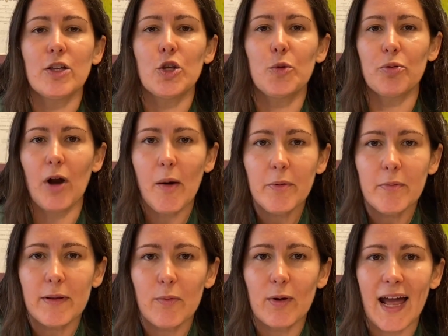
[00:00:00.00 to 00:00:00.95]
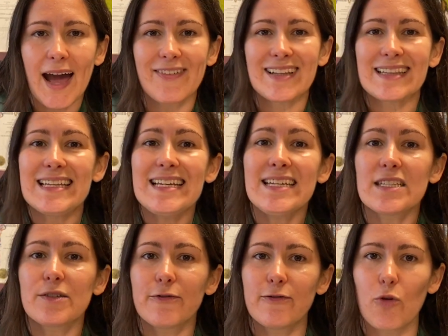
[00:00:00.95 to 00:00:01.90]
you probably want to have at
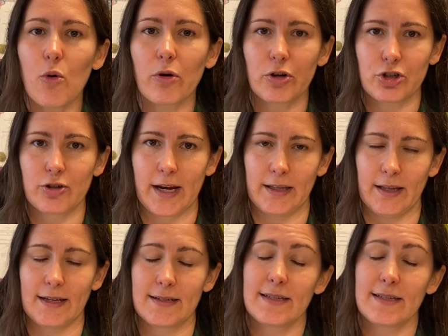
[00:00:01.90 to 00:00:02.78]
least 4 trade lines.